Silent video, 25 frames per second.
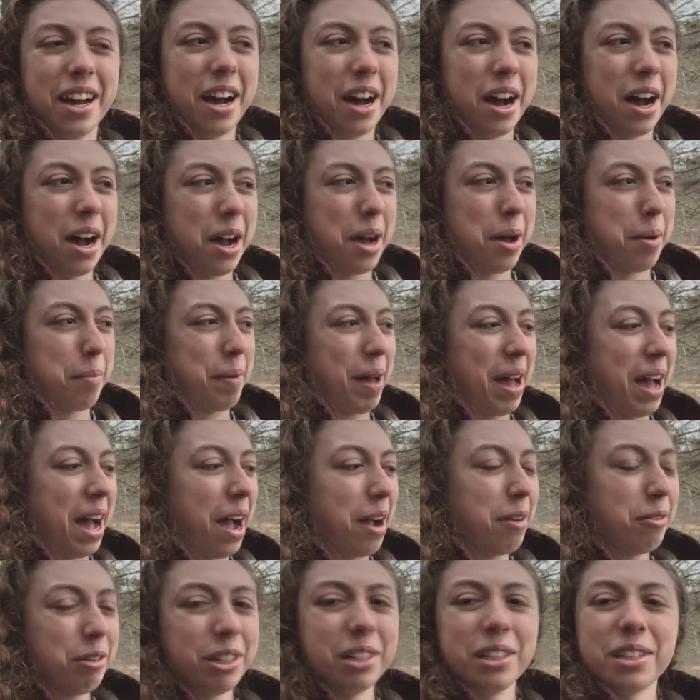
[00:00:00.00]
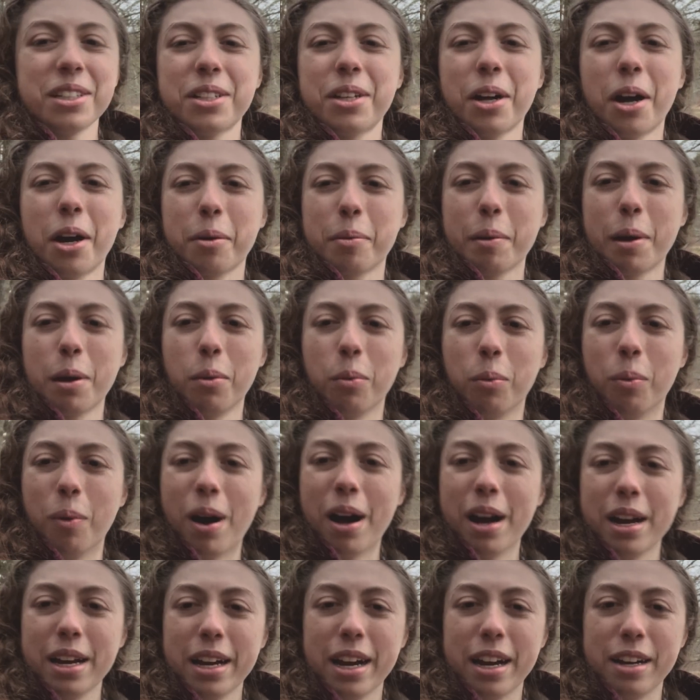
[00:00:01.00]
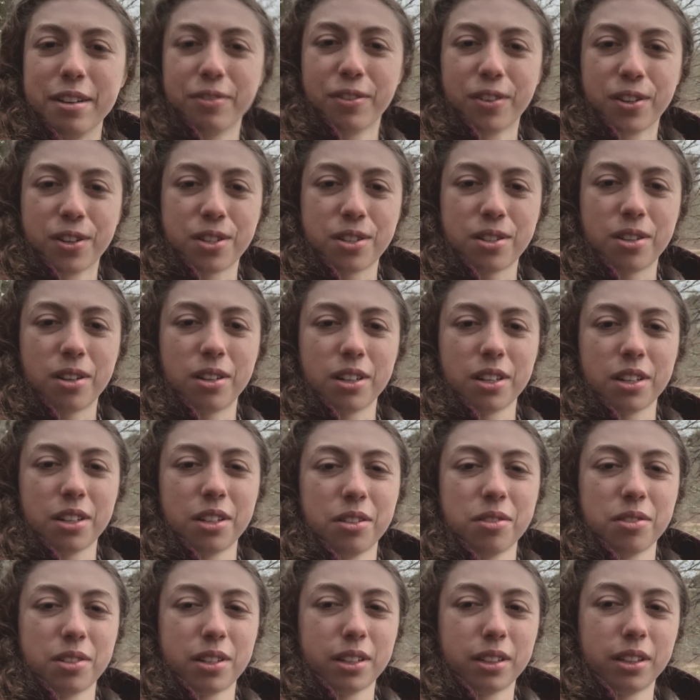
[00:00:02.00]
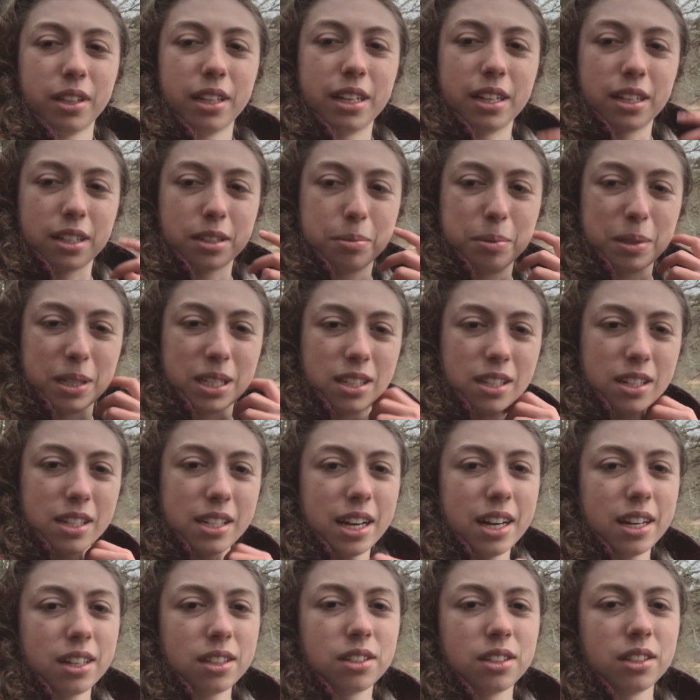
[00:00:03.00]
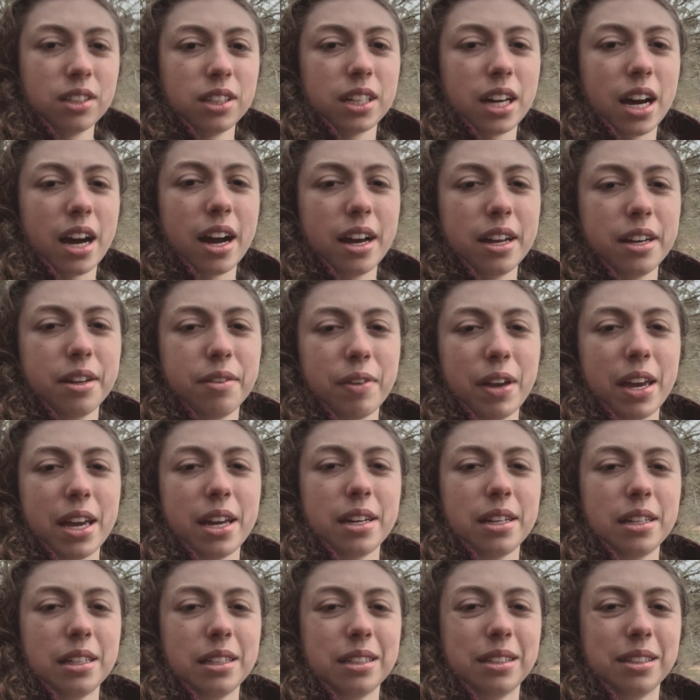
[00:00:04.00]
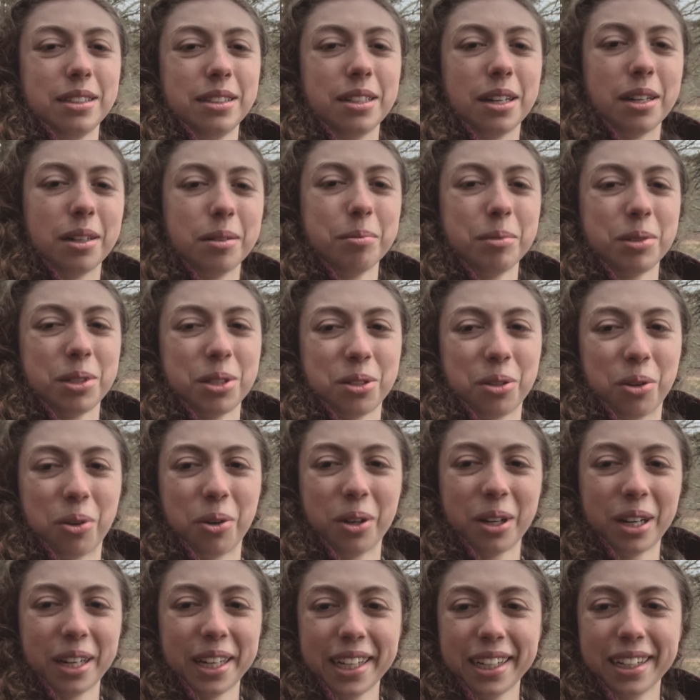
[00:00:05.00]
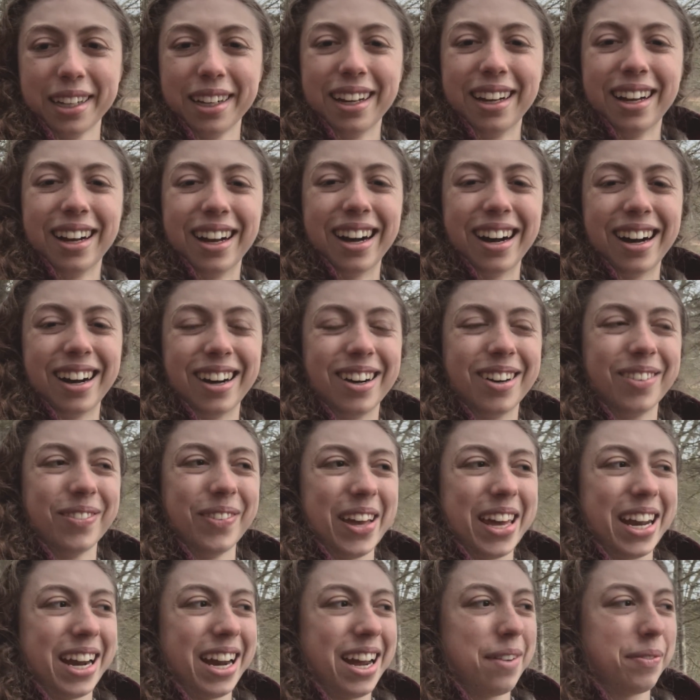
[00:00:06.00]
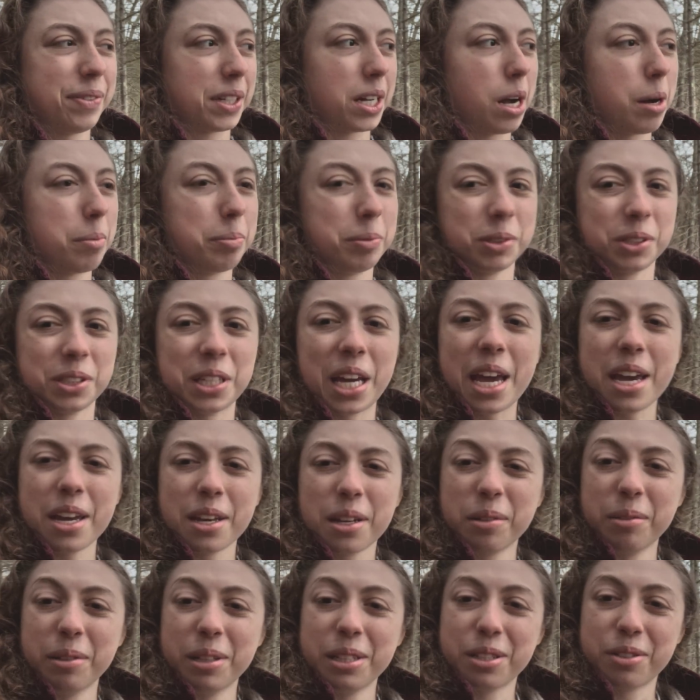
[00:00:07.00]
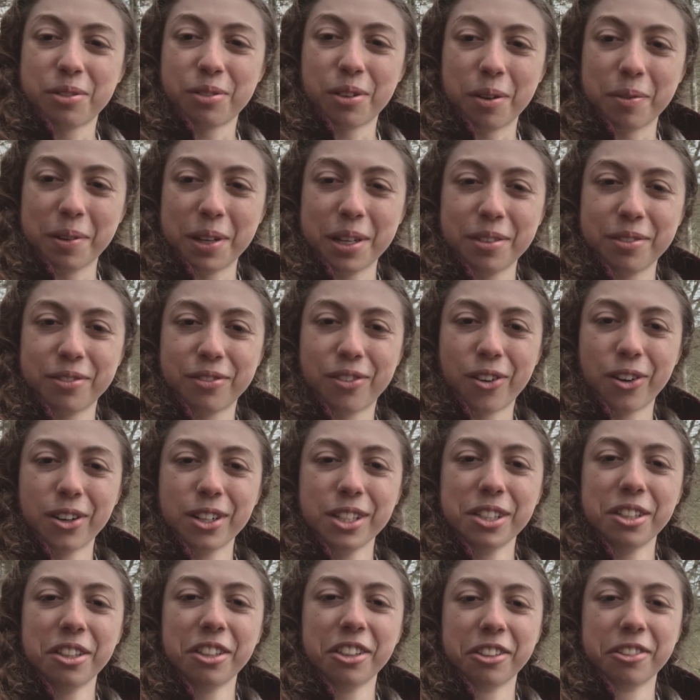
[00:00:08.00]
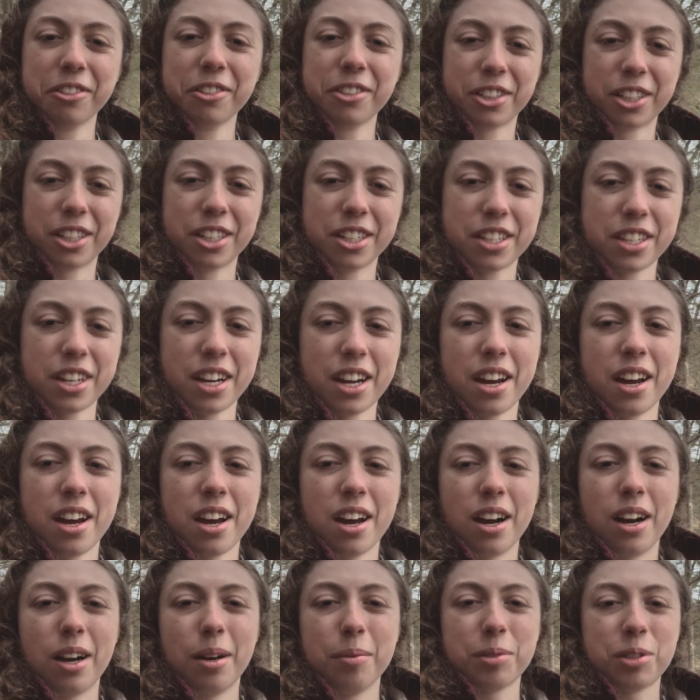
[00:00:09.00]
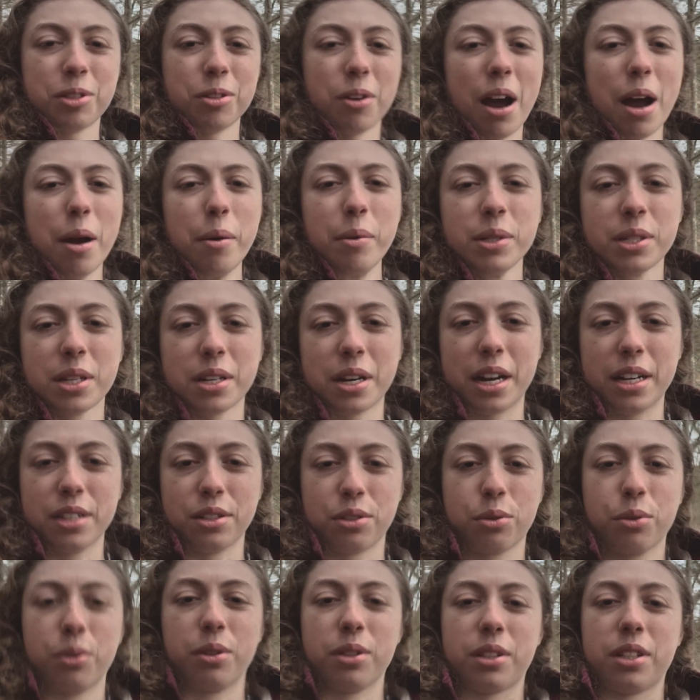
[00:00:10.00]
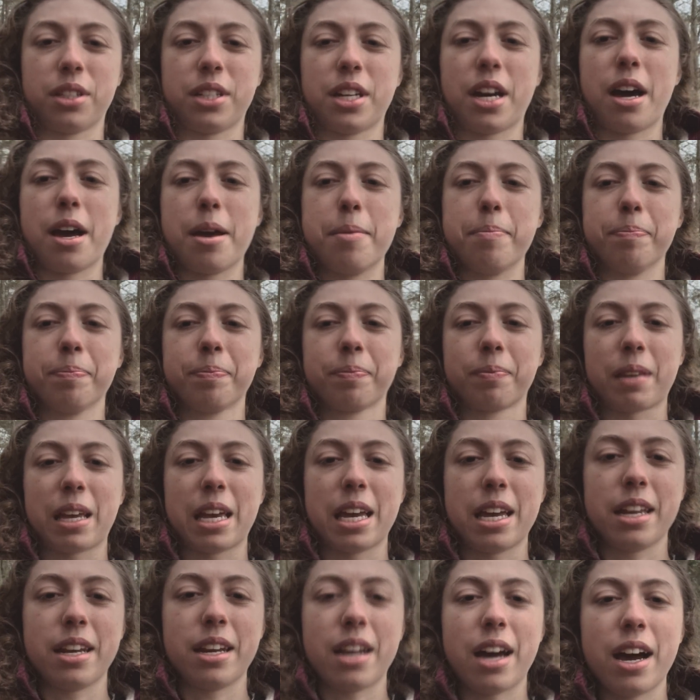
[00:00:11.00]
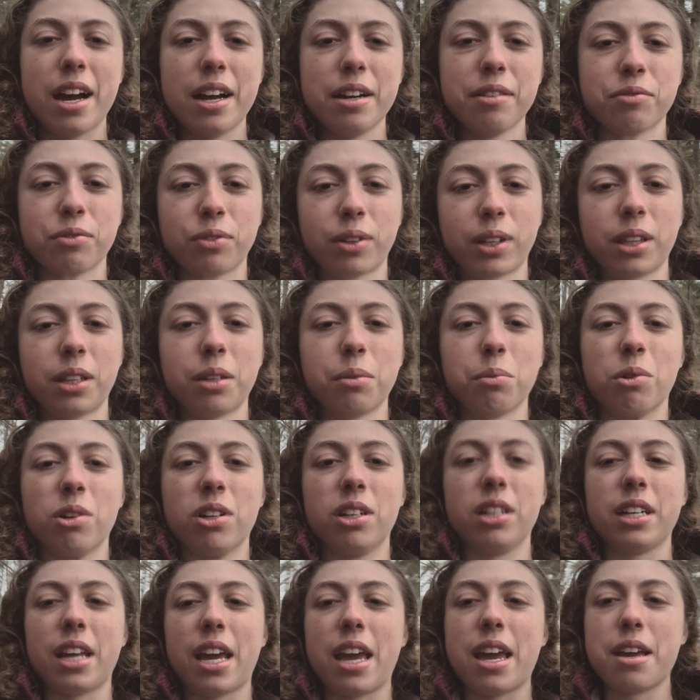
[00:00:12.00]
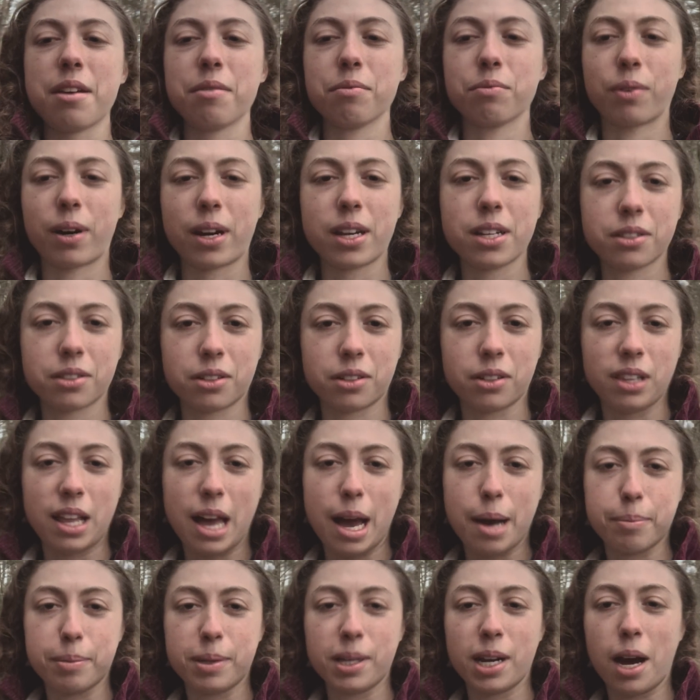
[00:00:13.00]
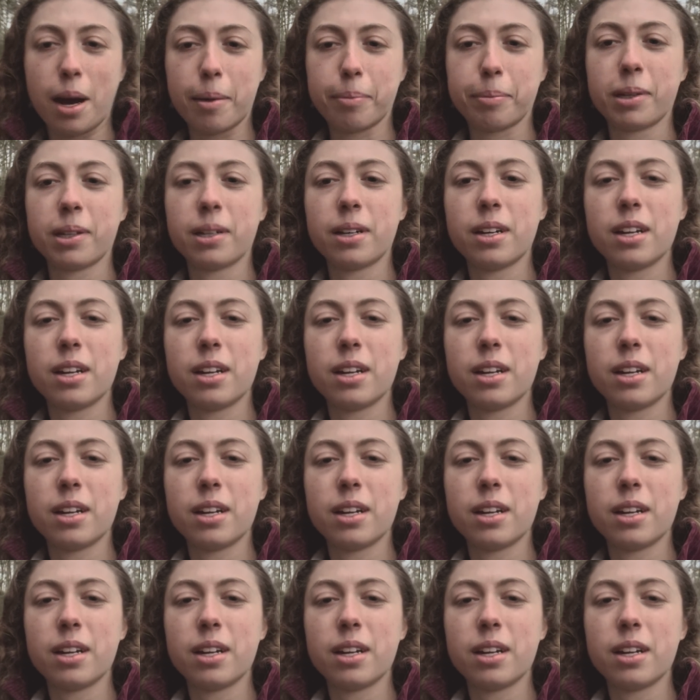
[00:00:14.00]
Um, I wanted to talk about why I first started using Linux because it's actually kind of a dumb story. Um, and I have a couple takeaways from it for new users. Um, so I was in high school at the time and I really wanted a Razer laptop.